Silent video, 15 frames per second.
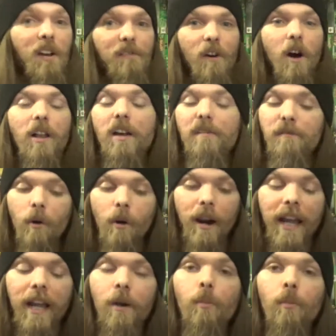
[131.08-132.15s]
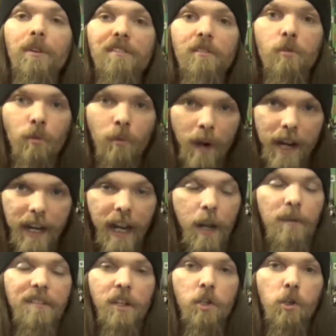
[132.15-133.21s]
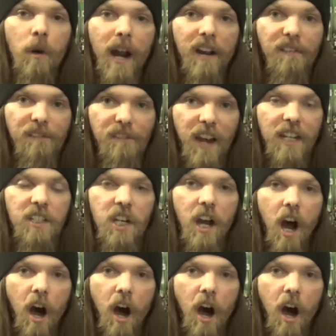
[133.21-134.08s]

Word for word: of Fallout four. It was great. It was a trifecta